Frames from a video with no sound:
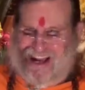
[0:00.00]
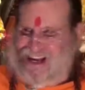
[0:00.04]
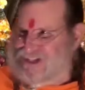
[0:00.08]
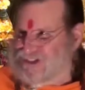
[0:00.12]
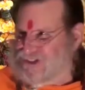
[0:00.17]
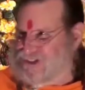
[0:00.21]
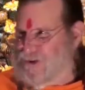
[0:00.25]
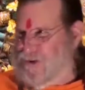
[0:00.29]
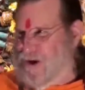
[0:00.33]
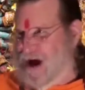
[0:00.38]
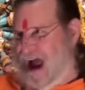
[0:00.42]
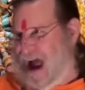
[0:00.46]

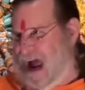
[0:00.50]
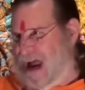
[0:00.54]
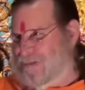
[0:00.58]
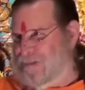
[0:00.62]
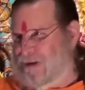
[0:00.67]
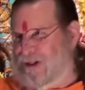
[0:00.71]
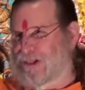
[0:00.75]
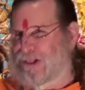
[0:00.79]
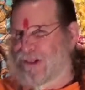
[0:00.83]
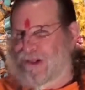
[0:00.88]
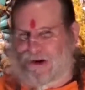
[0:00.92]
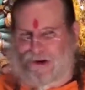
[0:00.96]
So I'm
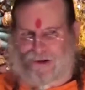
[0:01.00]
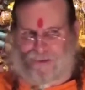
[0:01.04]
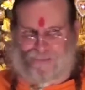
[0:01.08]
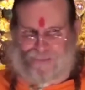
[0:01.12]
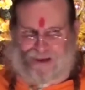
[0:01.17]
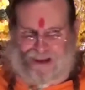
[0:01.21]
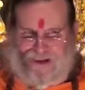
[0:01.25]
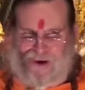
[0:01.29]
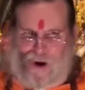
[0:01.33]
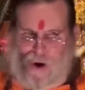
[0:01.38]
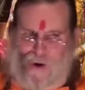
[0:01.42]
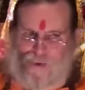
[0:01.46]
a little
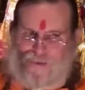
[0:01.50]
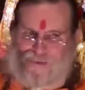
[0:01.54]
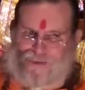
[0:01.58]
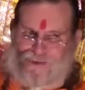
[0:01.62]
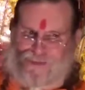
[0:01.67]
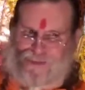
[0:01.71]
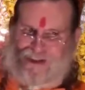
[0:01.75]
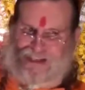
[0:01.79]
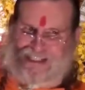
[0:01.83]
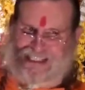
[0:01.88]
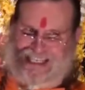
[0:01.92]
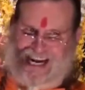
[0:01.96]
bit over
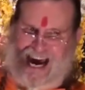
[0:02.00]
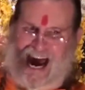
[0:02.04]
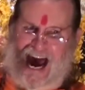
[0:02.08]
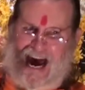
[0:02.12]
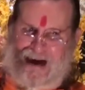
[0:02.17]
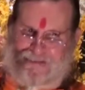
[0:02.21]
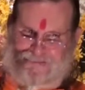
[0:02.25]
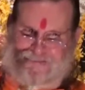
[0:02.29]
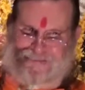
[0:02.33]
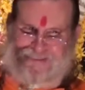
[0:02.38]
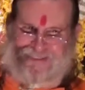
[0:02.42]
the top.